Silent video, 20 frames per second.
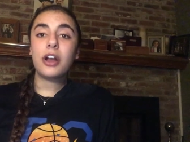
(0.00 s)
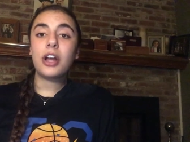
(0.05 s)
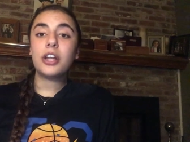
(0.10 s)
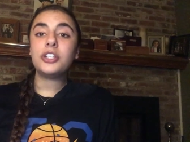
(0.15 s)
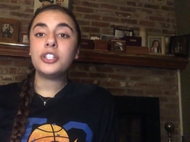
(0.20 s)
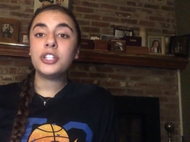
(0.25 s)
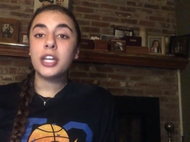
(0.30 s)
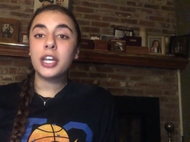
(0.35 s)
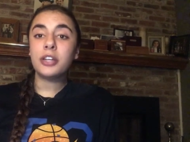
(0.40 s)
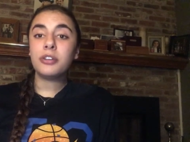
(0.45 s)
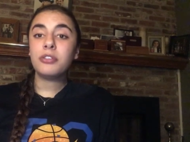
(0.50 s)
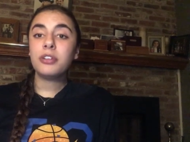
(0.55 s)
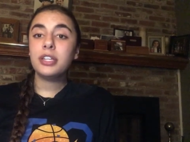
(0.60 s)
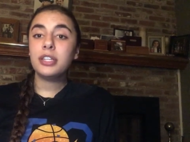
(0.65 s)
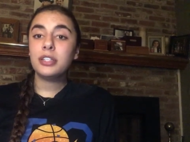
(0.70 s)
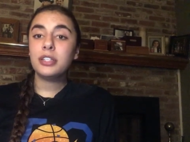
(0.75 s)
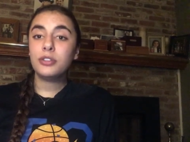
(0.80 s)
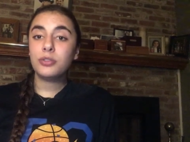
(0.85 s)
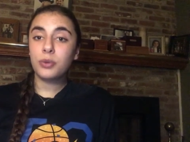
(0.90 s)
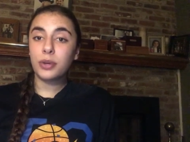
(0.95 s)
on
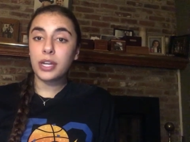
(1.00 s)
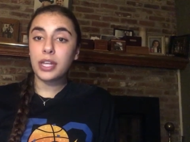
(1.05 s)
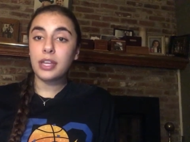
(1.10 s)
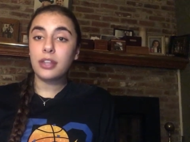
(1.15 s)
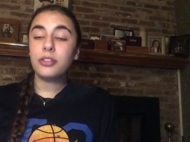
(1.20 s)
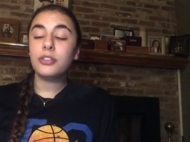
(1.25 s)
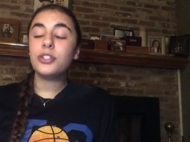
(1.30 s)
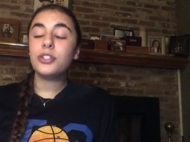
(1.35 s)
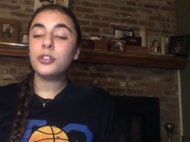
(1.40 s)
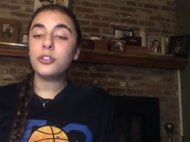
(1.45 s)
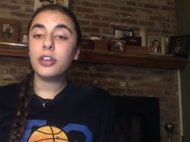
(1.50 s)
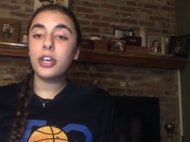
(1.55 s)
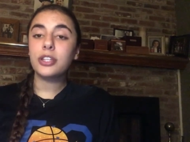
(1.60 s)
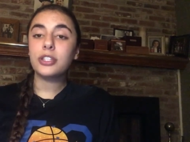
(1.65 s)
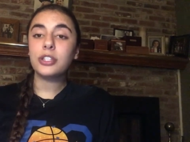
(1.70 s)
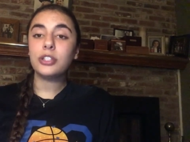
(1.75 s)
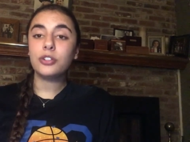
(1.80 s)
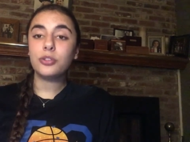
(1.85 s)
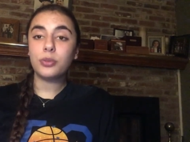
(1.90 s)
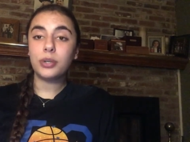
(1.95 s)
January 20th,
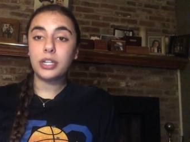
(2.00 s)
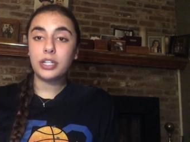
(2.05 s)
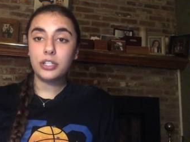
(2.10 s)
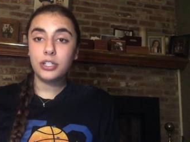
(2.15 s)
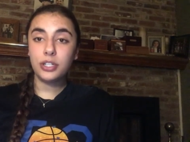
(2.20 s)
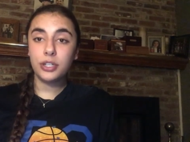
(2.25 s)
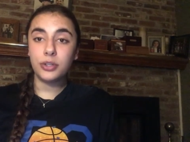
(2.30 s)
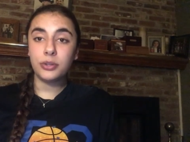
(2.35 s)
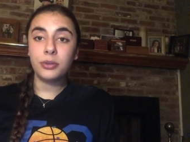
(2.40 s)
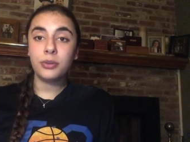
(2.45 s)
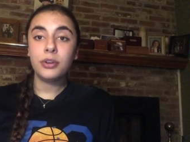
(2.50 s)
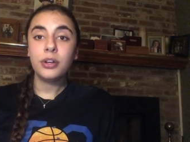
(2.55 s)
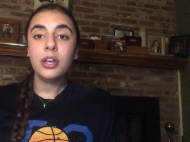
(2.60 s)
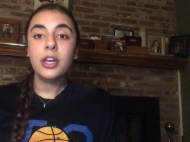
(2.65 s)
2022,